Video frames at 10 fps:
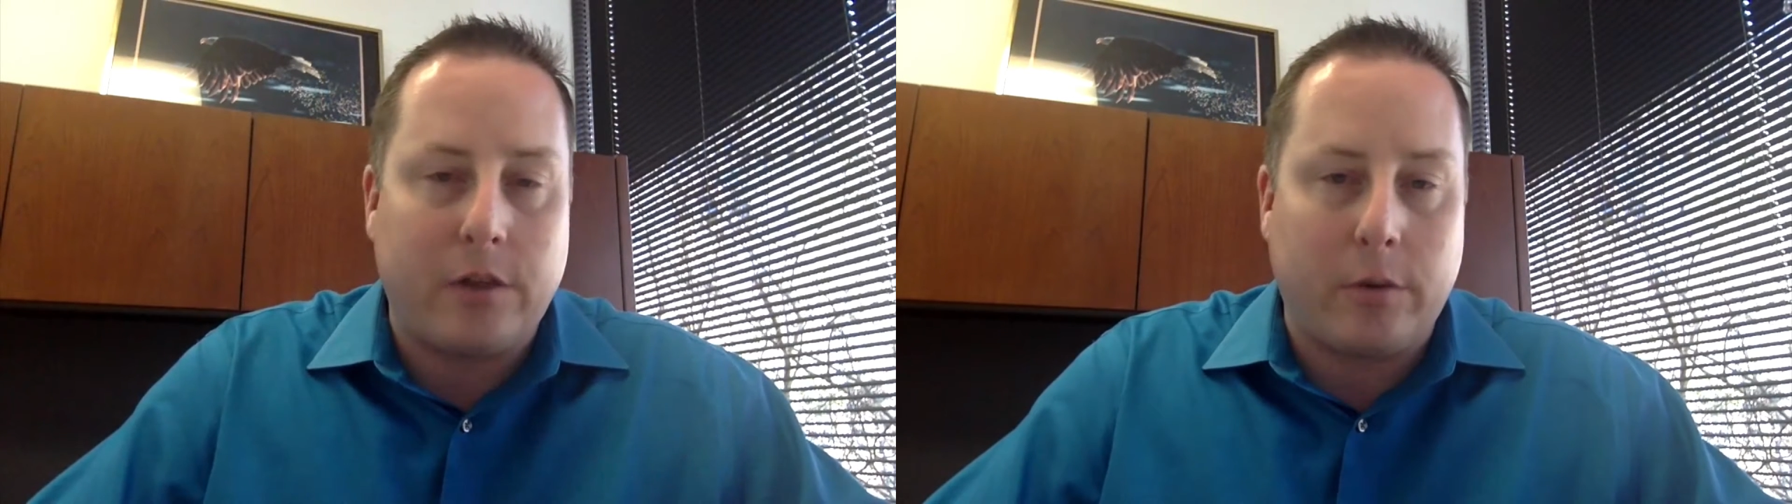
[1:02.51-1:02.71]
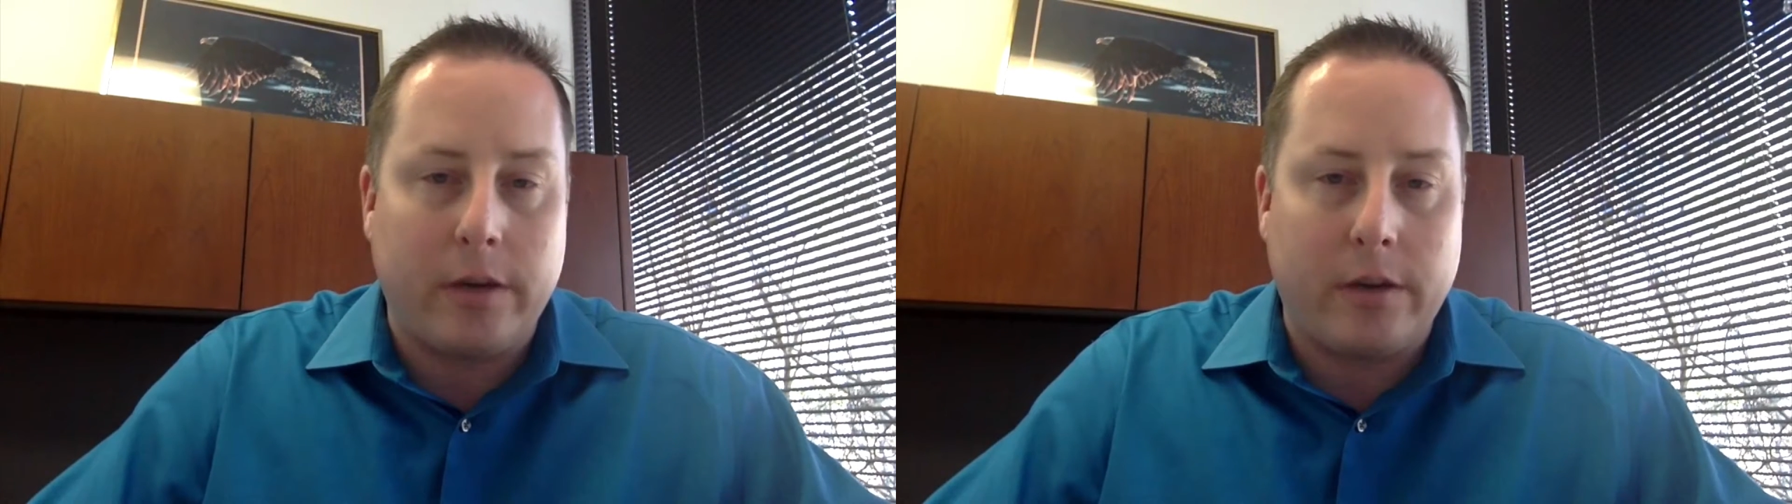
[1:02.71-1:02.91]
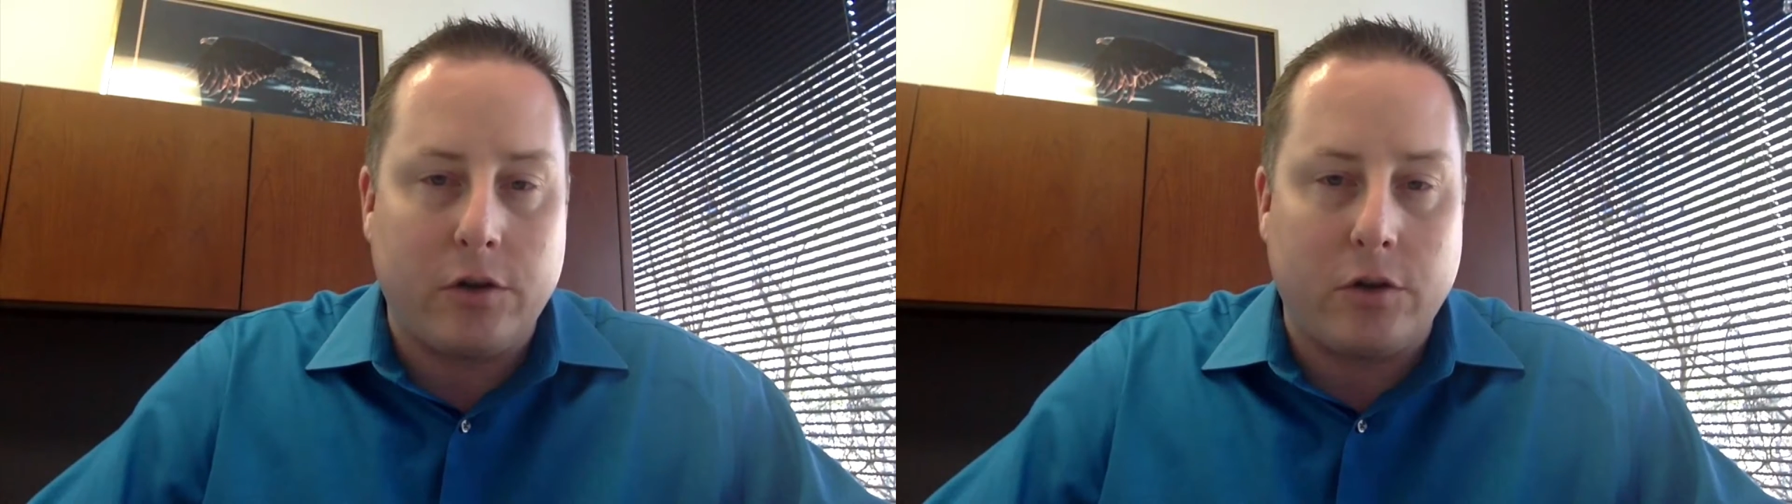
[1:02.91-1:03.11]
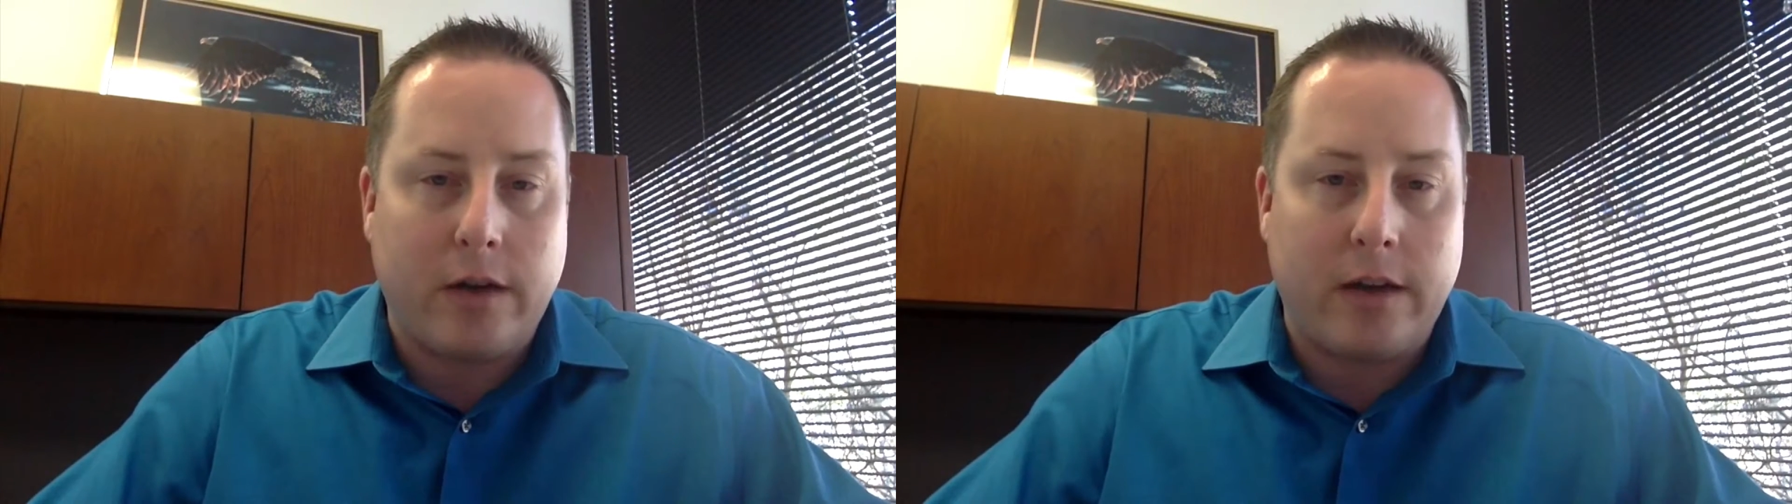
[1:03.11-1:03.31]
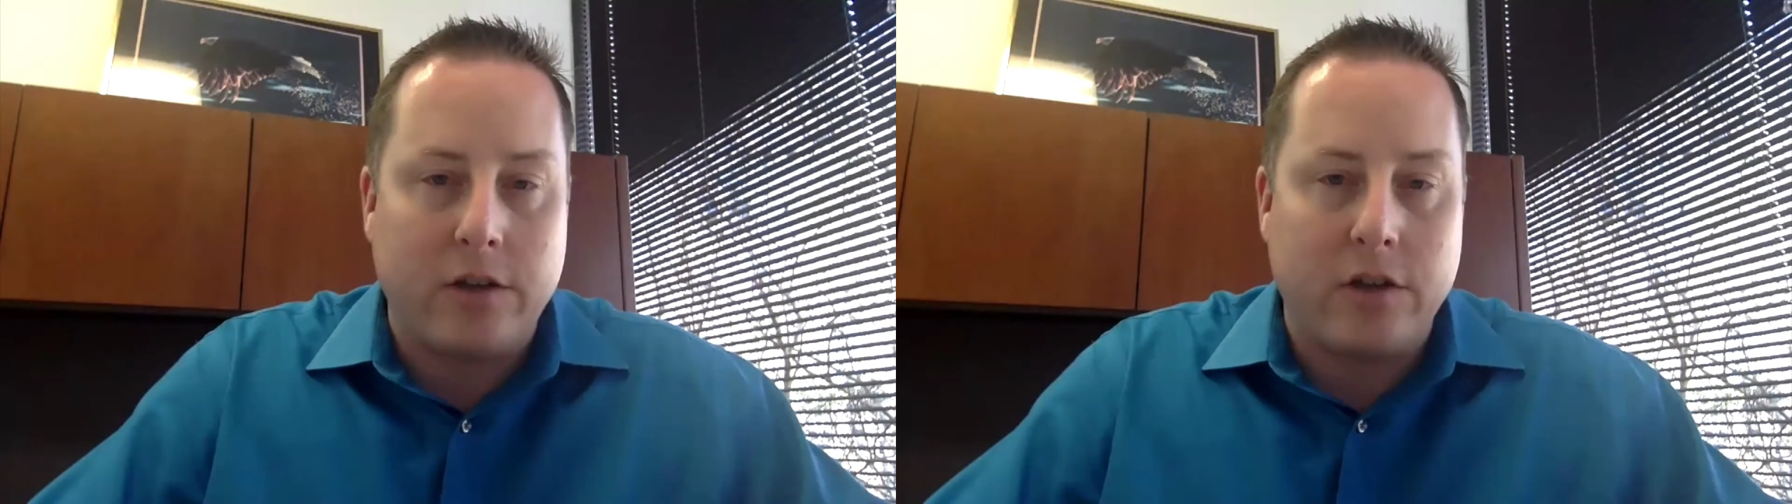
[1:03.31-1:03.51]
3 of those
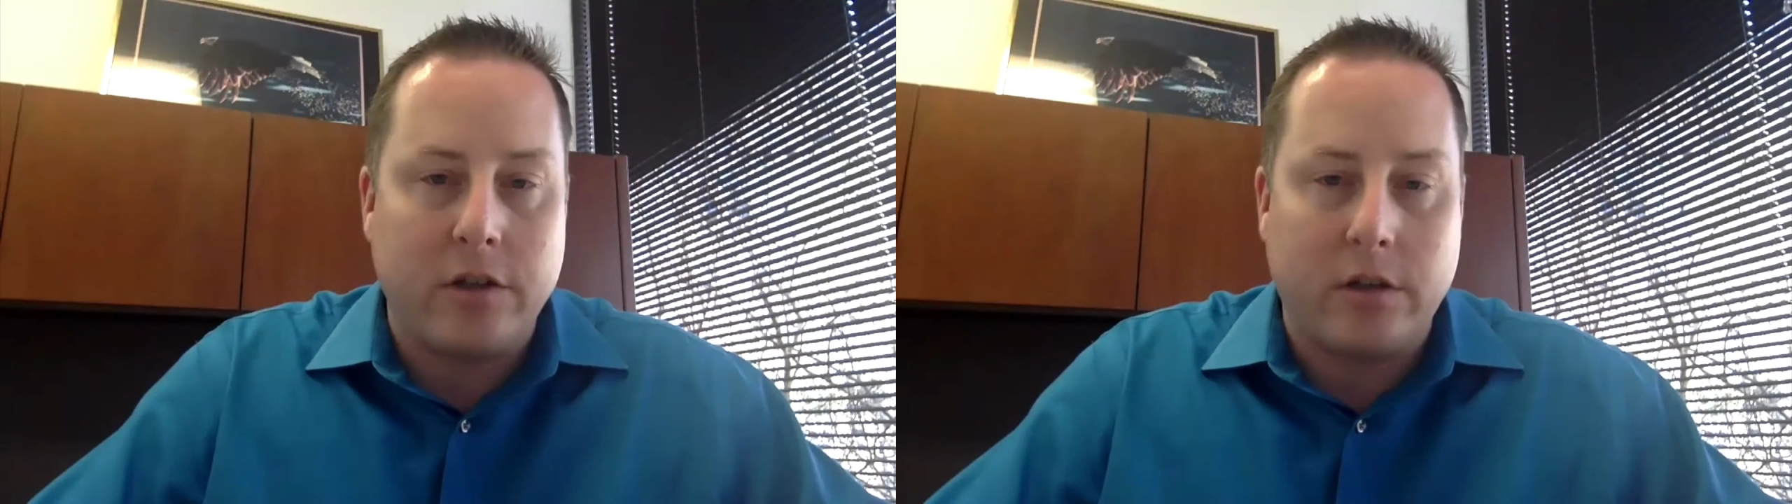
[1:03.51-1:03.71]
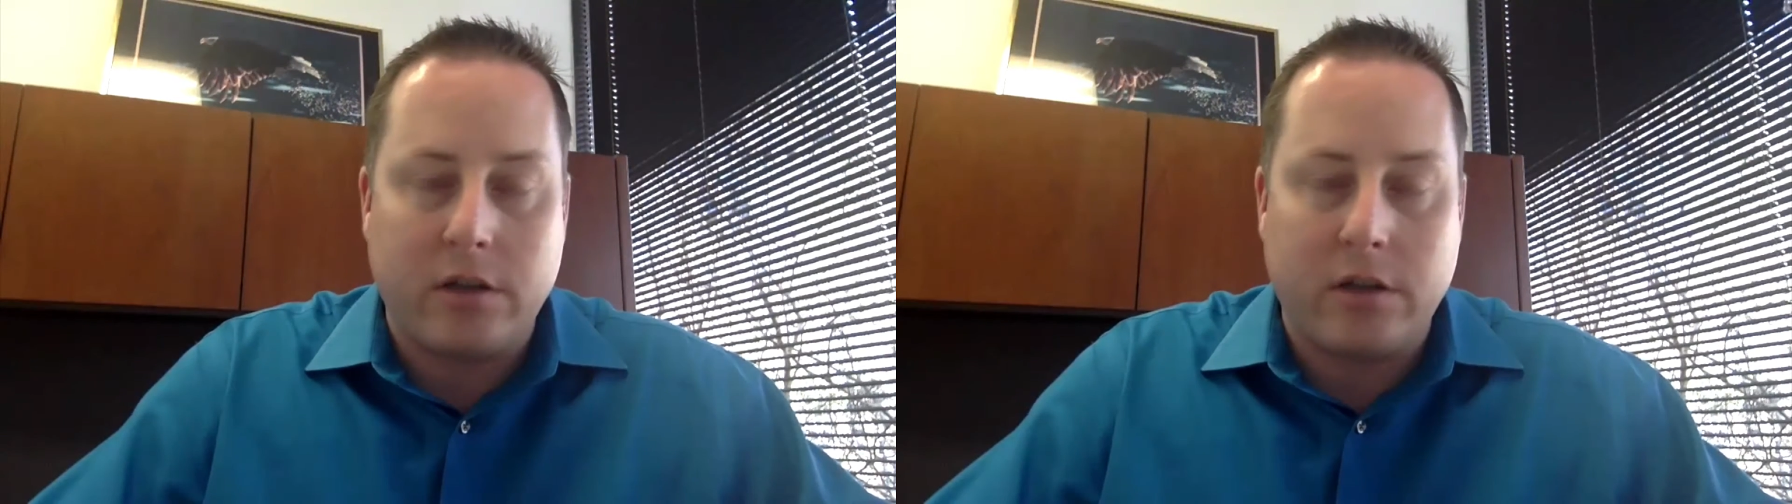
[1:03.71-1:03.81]
strategies. Some